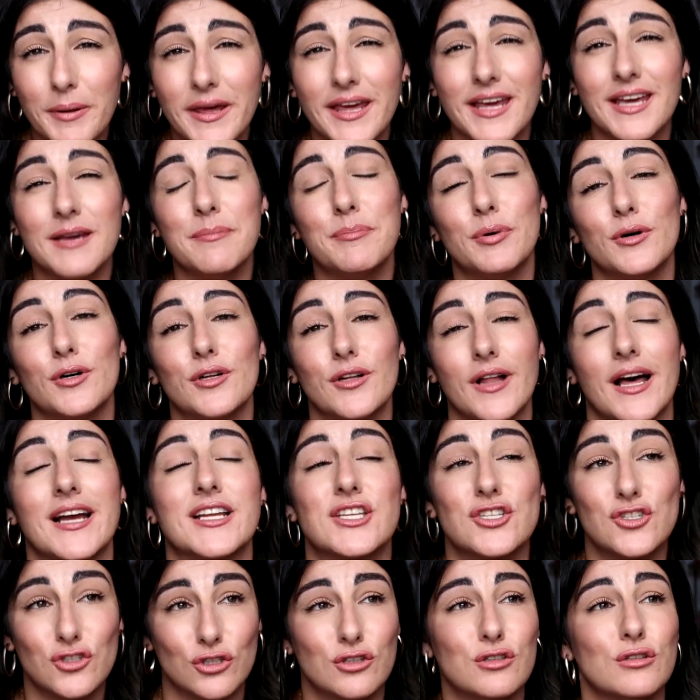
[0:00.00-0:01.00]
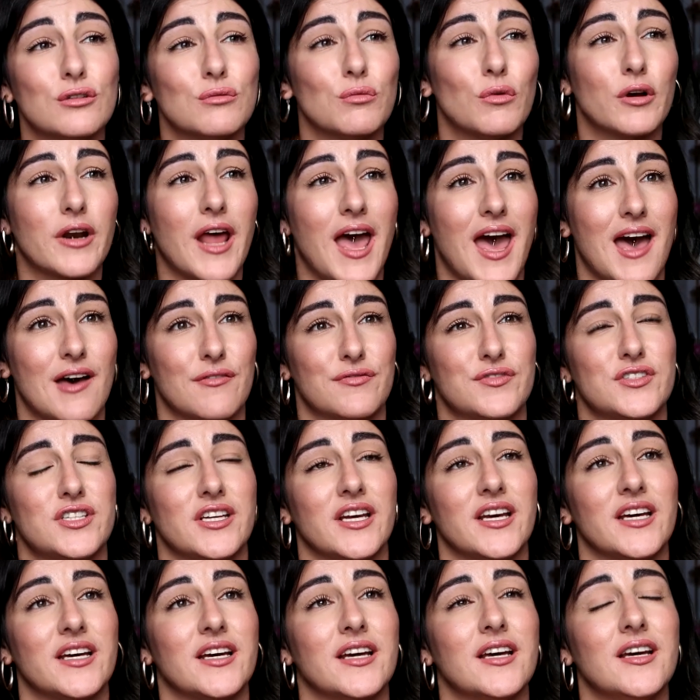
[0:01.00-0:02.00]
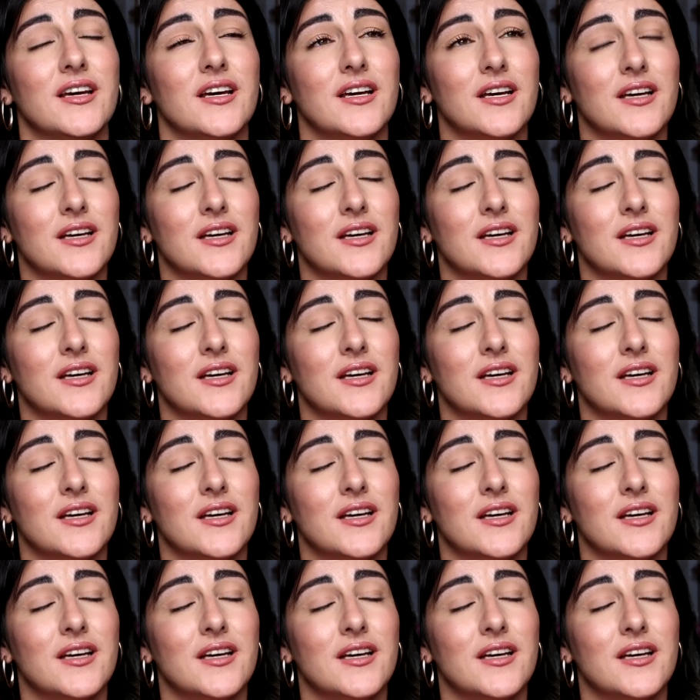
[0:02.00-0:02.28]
people. I don't want to have to